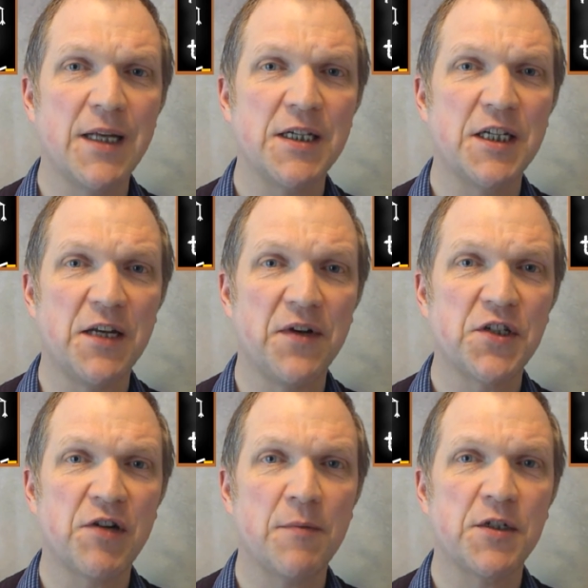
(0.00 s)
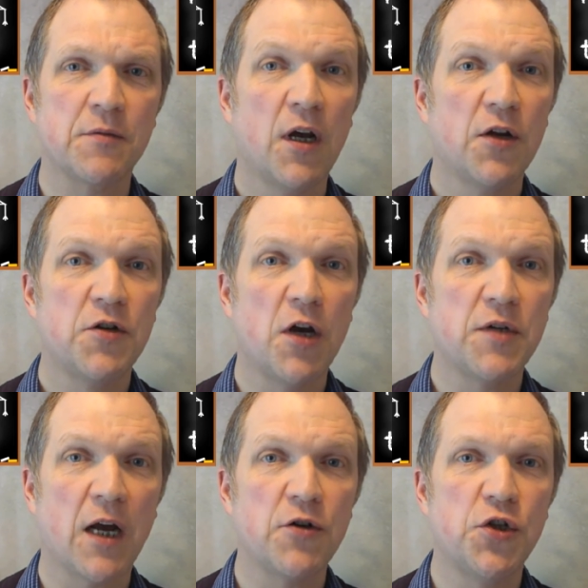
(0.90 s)
and TV scripts. No
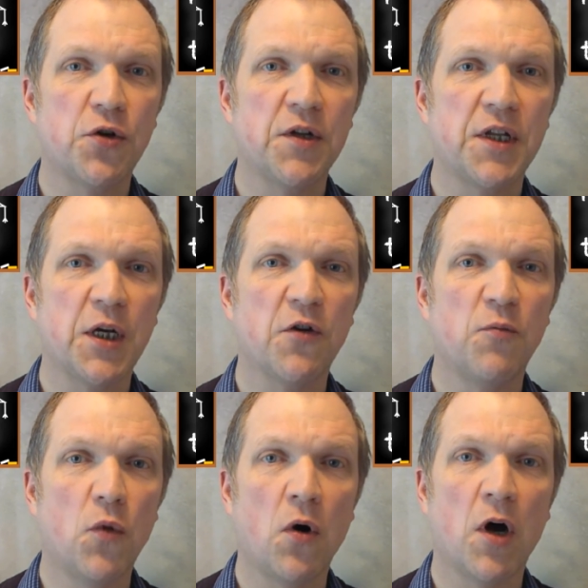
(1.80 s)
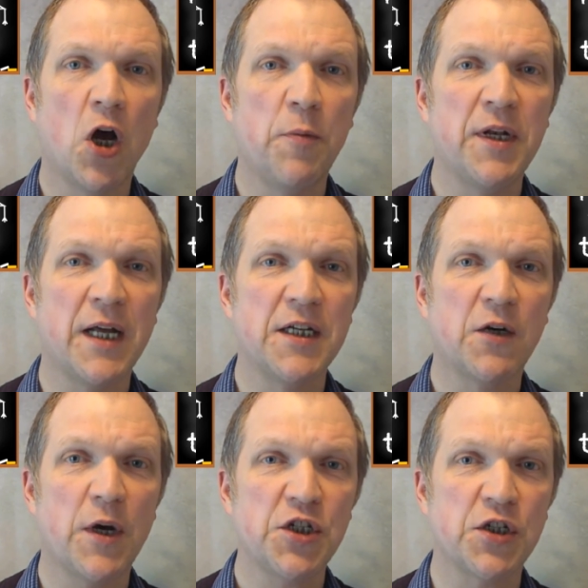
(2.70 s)
doubt you can think of more open-ended
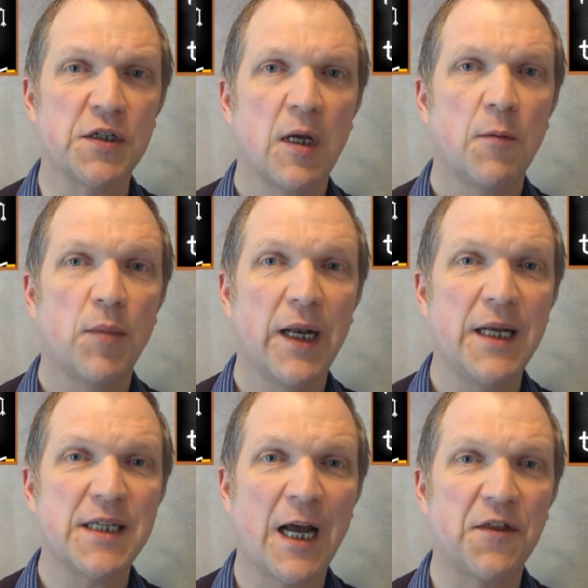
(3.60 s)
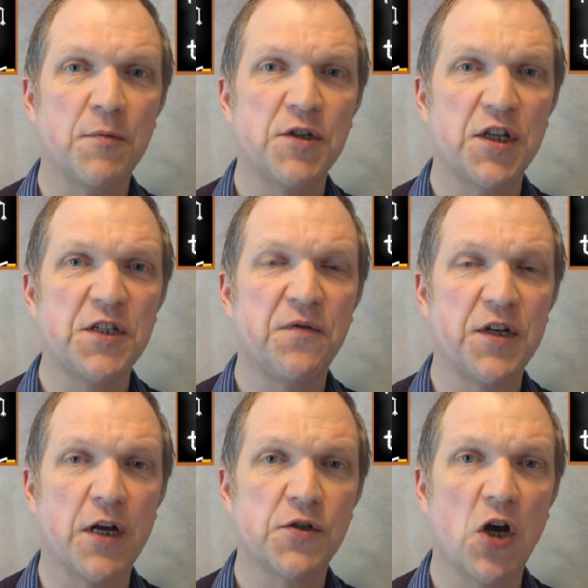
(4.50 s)
questions. Please add them to this
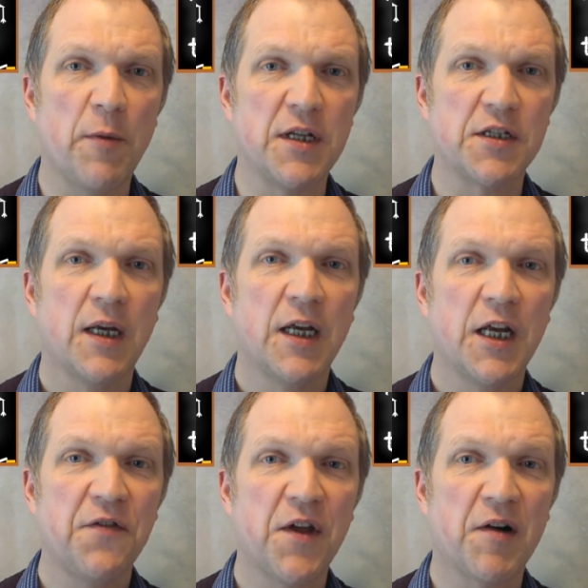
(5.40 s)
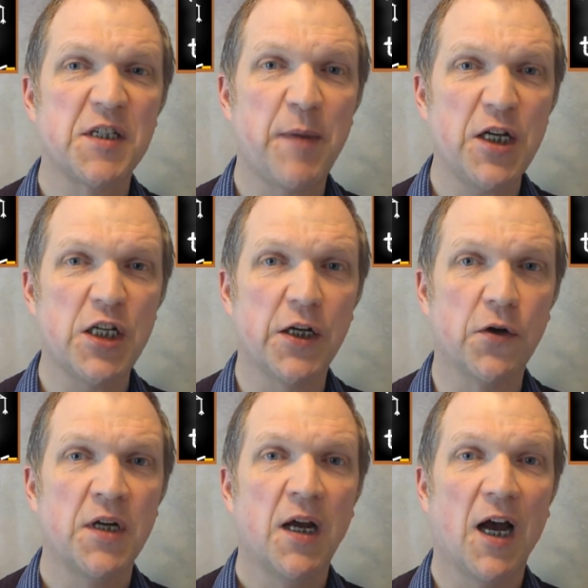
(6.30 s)
video's comments. If they're especially
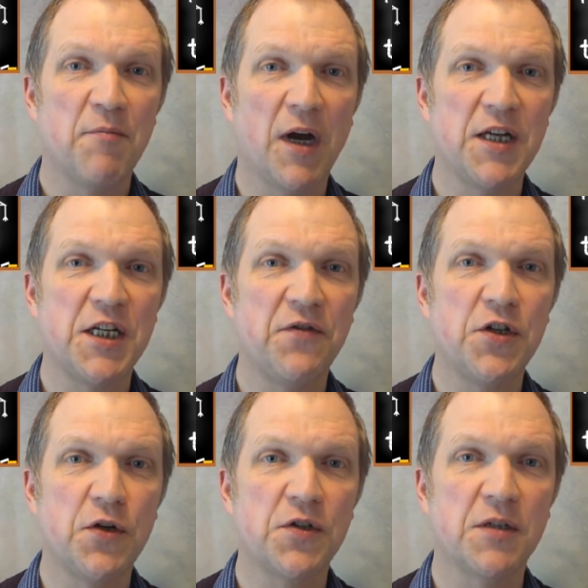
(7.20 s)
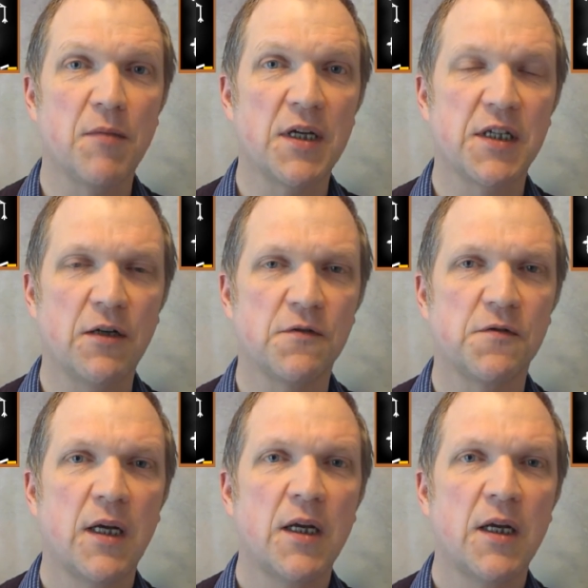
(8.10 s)
good, I might even use them myself.